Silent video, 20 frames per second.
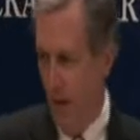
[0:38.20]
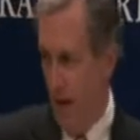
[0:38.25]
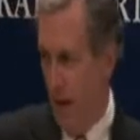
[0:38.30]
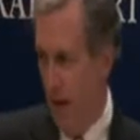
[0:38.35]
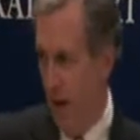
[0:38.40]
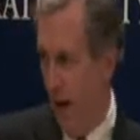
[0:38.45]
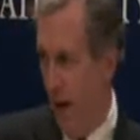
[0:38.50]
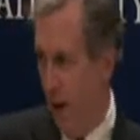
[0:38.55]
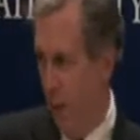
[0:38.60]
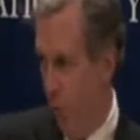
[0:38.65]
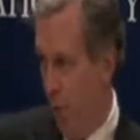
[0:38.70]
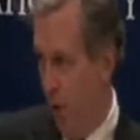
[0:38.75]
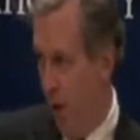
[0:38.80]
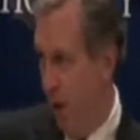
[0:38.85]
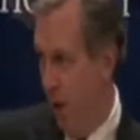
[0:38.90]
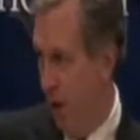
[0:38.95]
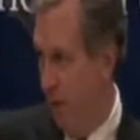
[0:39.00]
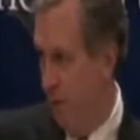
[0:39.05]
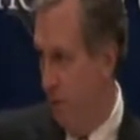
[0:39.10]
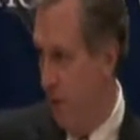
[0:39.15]
And
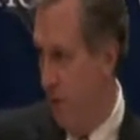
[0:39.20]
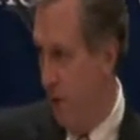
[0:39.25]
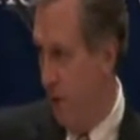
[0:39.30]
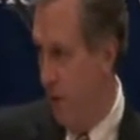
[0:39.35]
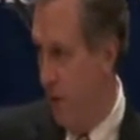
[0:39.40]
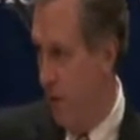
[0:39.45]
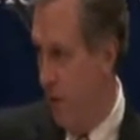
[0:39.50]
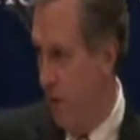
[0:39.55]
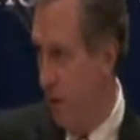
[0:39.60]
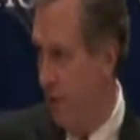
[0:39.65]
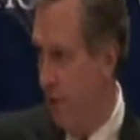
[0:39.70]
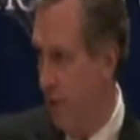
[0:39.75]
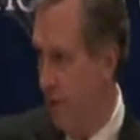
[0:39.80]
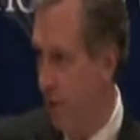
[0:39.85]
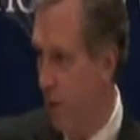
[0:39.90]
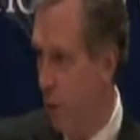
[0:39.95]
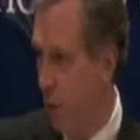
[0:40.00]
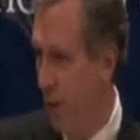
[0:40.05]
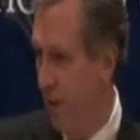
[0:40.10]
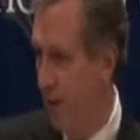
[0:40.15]
when Governor
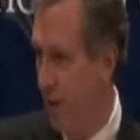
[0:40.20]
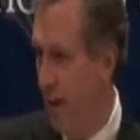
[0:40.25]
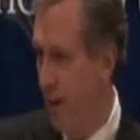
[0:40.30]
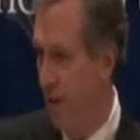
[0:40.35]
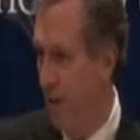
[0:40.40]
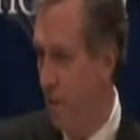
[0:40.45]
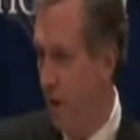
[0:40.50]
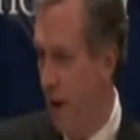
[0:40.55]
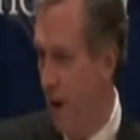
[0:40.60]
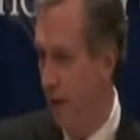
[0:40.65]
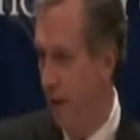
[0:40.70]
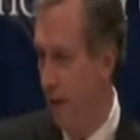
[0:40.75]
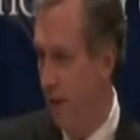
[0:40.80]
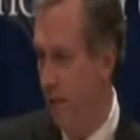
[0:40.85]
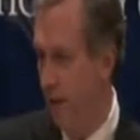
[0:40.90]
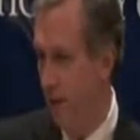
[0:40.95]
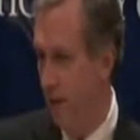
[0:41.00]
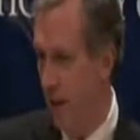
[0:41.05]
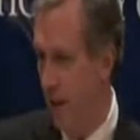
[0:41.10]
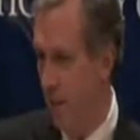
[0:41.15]
Christie went down to
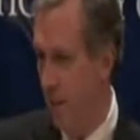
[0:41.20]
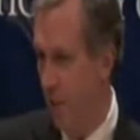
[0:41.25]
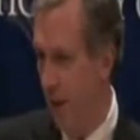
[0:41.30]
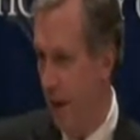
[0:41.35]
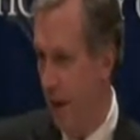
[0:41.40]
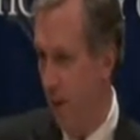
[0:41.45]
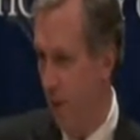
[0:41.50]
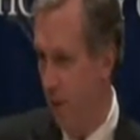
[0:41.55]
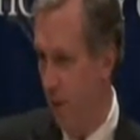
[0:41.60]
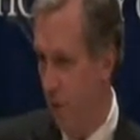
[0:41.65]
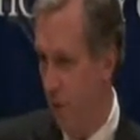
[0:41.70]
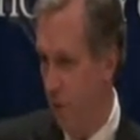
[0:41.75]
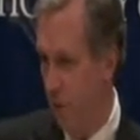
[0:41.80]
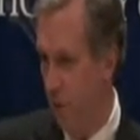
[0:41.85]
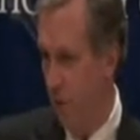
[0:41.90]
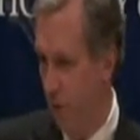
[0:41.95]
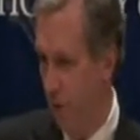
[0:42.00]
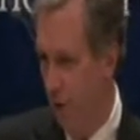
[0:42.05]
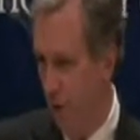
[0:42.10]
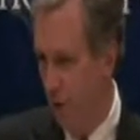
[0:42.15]
Maryland to campaign
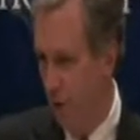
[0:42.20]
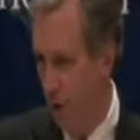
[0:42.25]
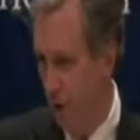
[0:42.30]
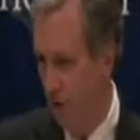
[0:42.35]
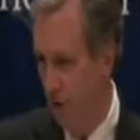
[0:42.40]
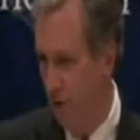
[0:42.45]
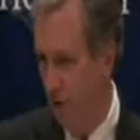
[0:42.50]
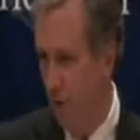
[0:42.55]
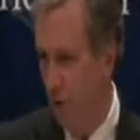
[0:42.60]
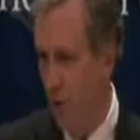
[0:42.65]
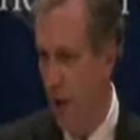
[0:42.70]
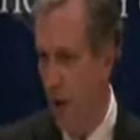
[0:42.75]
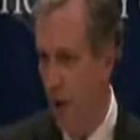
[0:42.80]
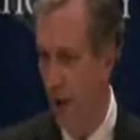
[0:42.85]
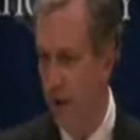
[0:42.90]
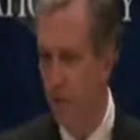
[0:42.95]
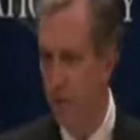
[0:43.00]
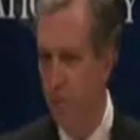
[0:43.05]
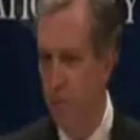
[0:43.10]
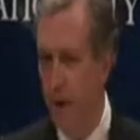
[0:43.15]
for Governor
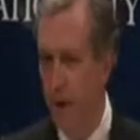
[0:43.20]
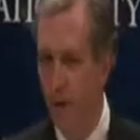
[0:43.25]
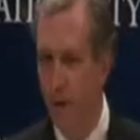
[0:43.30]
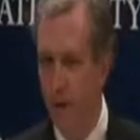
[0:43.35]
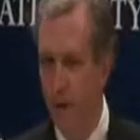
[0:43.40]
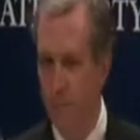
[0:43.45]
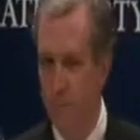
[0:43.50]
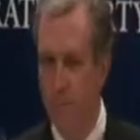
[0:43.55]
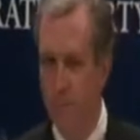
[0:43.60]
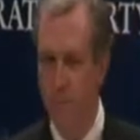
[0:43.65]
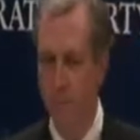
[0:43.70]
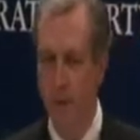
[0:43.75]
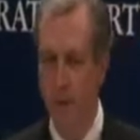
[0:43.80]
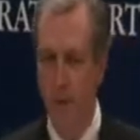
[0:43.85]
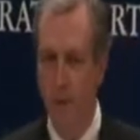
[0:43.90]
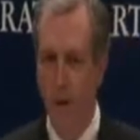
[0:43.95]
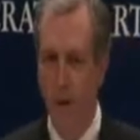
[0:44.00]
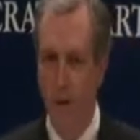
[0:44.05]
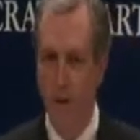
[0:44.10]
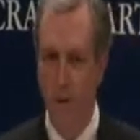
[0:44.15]
O'Malley's opponent,
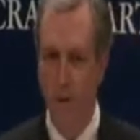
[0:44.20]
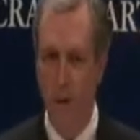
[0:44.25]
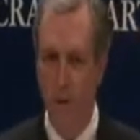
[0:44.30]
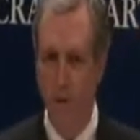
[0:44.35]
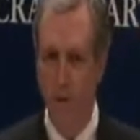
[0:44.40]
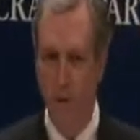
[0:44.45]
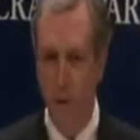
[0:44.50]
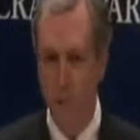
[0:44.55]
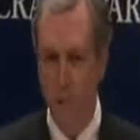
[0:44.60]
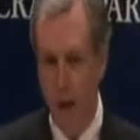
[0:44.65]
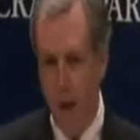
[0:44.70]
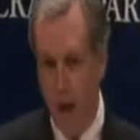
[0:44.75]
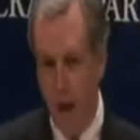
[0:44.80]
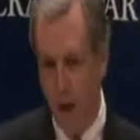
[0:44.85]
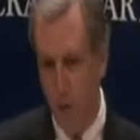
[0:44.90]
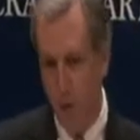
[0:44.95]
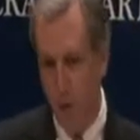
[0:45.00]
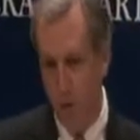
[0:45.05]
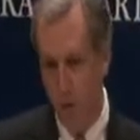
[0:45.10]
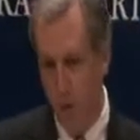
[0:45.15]
Governor
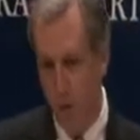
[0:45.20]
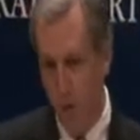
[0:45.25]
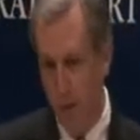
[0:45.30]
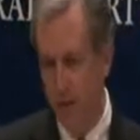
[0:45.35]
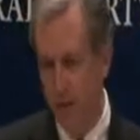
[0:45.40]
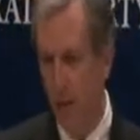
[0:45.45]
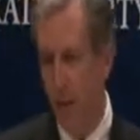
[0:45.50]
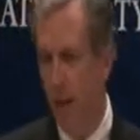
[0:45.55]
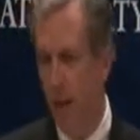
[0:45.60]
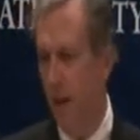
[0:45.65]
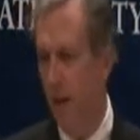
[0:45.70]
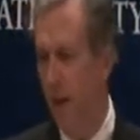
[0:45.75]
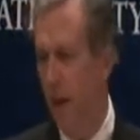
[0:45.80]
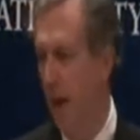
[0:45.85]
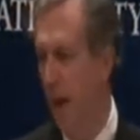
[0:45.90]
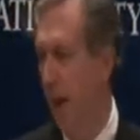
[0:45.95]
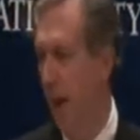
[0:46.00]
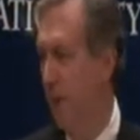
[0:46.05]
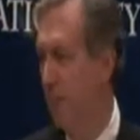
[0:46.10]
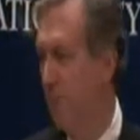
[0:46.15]
O'Malley was only
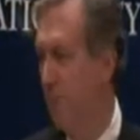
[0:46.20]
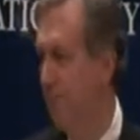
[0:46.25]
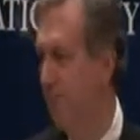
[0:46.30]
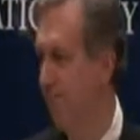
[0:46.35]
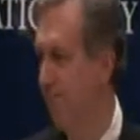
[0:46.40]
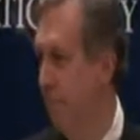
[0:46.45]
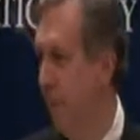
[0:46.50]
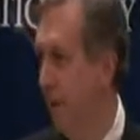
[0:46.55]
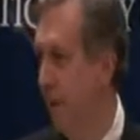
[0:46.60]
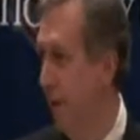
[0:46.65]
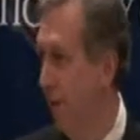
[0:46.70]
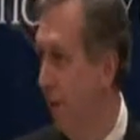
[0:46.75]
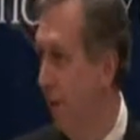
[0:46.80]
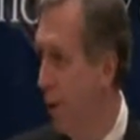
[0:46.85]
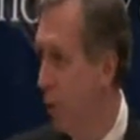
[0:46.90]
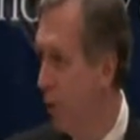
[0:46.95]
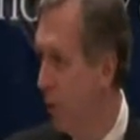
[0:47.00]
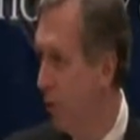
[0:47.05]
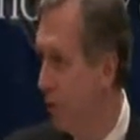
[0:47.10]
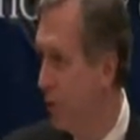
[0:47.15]
slightly ahead.
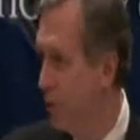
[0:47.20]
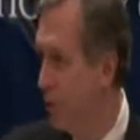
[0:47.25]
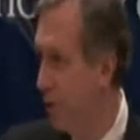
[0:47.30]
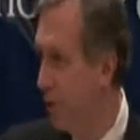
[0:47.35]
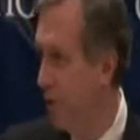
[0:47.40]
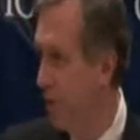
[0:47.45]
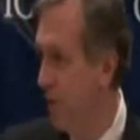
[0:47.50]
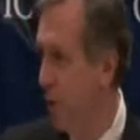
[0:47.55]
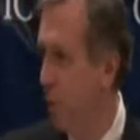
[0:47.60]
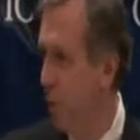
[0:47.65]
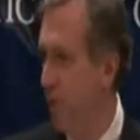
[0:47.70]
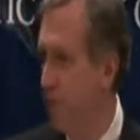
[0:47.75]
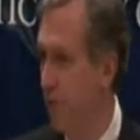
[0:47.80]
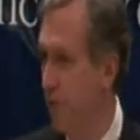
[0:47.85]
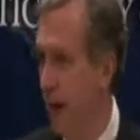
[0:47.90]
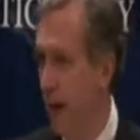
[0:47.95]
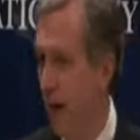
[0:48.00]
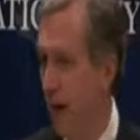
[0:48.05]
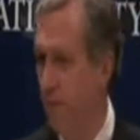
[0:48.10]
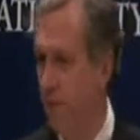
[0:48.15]
Then Chris Christie went
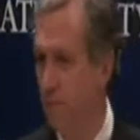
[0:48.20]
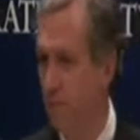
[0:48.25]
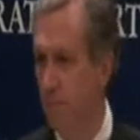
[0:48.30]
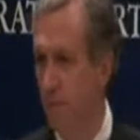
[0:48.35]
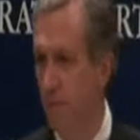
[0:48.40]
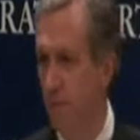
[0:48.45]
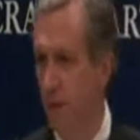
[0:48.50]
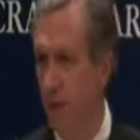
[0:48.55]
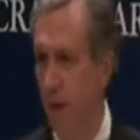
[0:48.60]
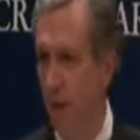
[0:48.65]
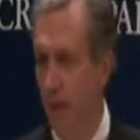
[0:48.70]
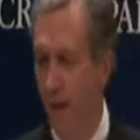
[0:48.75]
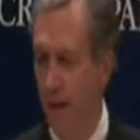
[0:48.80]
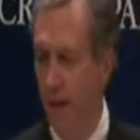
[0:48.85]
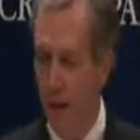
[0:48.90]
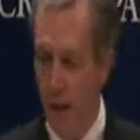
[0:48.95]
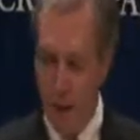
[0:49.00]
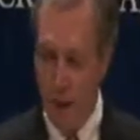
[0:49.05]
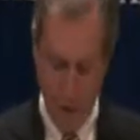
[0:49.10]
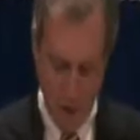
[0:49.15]
down.
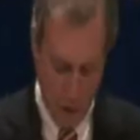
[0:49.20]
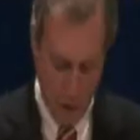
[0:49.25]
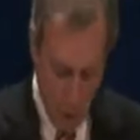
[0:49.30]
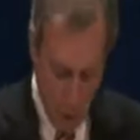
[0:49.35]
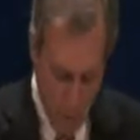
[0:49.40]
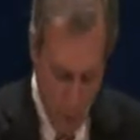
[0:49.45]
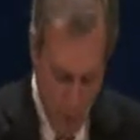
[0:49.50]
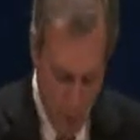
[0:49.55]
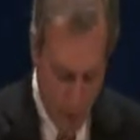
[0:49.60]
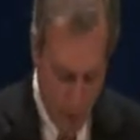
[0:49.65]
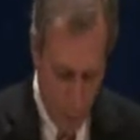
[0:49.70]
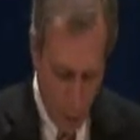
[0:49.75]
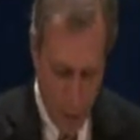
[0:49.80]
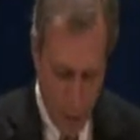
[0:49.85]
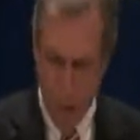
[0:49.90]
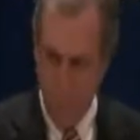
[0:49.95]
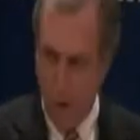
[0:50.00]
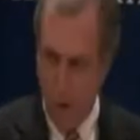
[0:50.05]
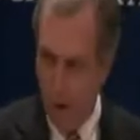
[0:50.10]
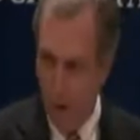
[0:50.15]
Governor O'Malley
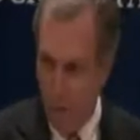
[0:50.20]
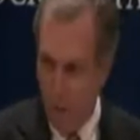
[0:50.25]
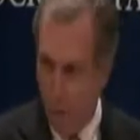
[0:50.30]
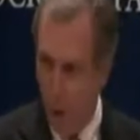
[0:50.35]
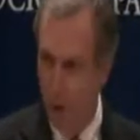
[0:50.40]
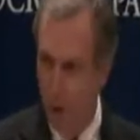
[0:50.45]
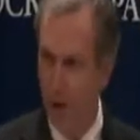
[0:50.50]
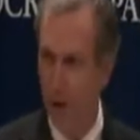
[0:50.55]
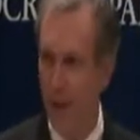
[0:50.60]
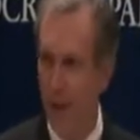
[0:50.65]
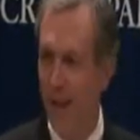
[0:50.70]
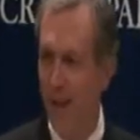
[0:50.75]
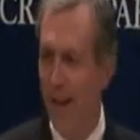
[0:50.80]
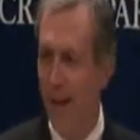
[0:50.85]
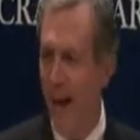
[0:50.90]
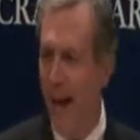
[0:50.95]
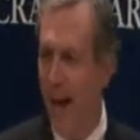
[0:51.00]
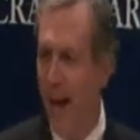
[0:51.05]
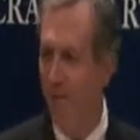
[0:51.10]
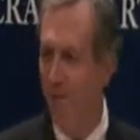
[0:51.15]
won by 14.5
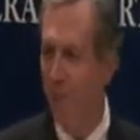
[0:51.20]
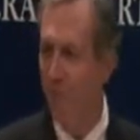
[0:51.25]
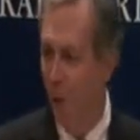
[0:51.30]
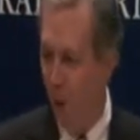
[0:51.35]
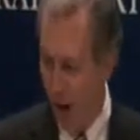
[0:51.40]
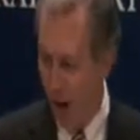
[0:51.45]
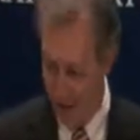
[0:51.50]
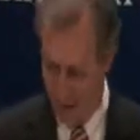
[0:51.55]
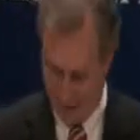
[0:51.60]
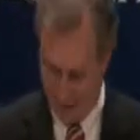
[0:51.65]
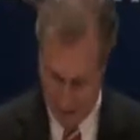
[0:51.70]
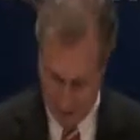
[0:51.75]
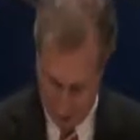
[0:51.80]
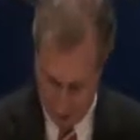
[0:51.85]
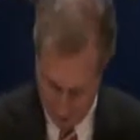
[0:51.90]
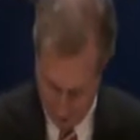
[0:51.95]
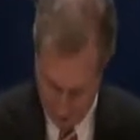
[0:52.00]
points.